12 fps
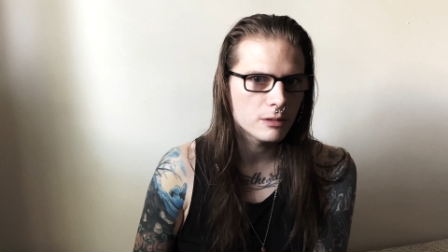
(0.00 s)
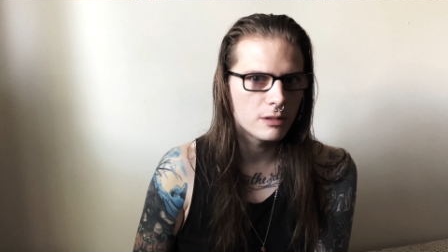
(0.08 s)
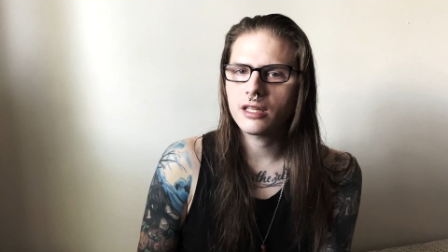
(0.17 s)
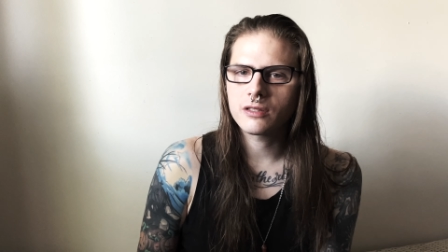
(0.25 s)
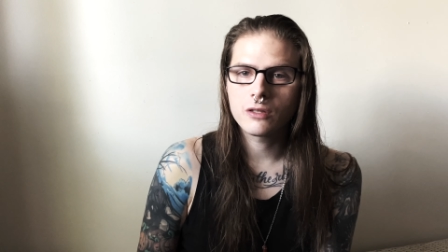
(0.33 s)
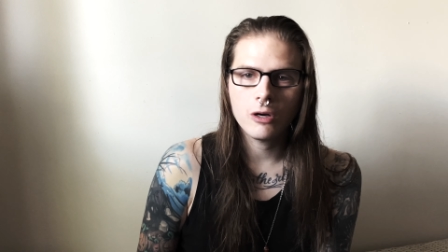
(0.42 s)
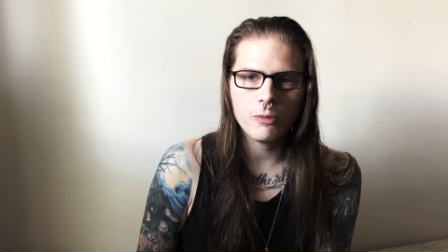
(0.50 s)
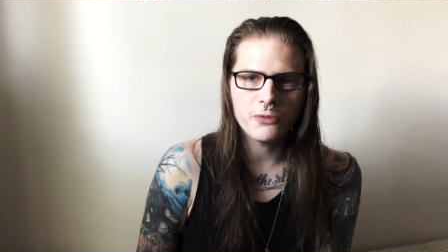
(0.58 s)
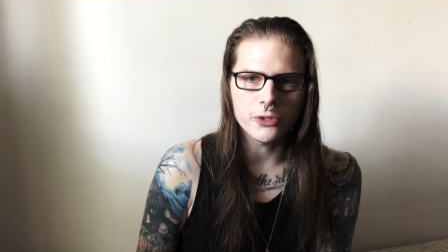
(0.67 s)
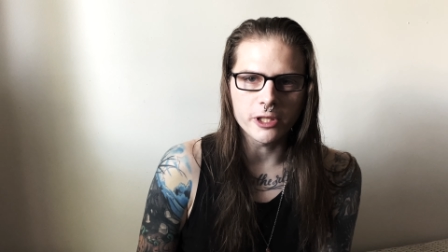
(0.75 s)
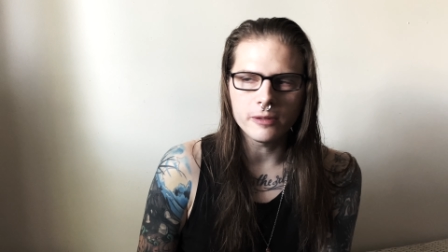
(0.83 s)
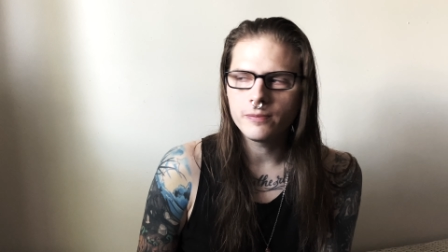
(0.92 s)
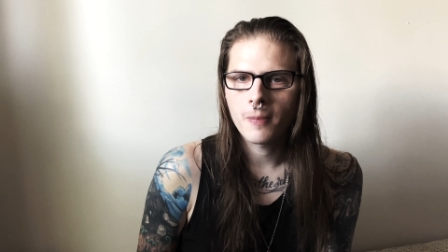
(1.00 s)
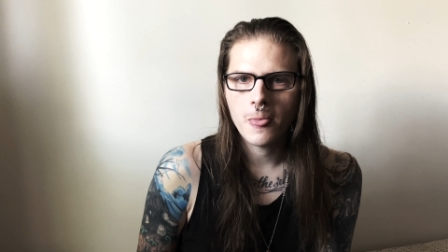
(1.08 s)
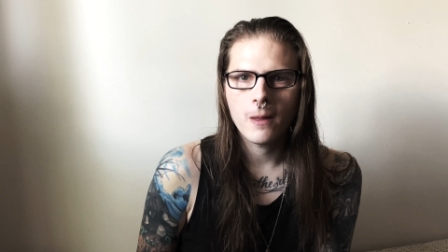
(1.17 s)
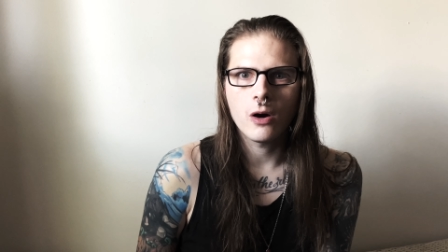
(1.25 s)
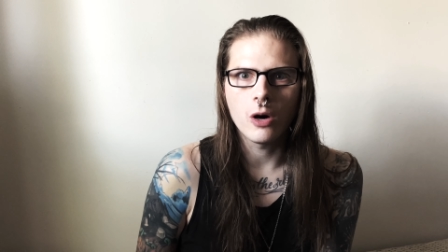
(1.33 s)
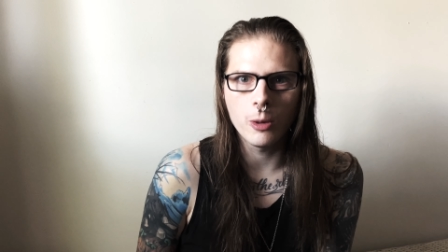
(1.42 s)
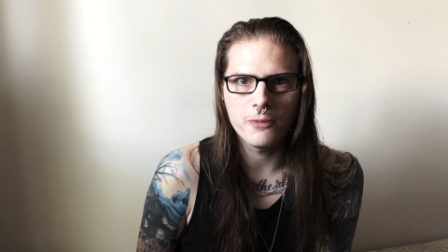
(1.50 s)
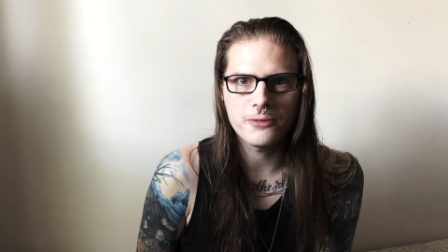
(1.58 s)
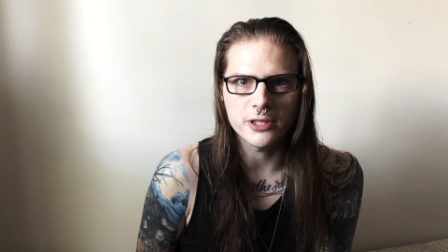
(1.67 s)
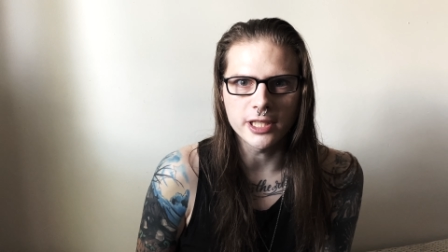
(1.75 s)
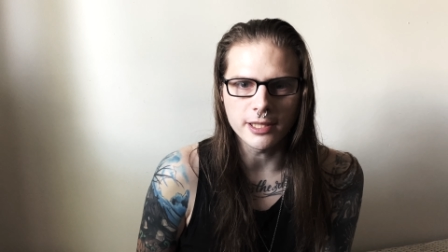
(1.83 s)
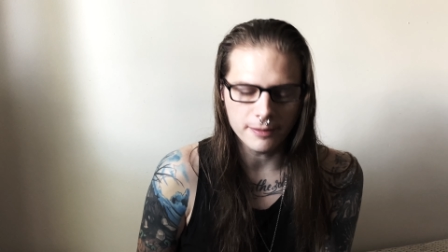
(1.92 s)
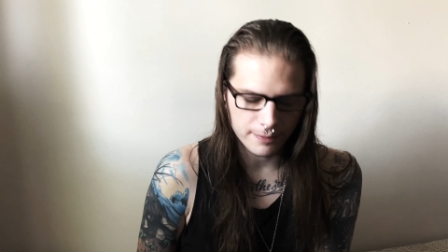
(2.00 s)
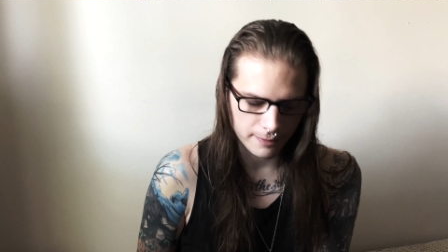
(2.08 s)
So hopefully.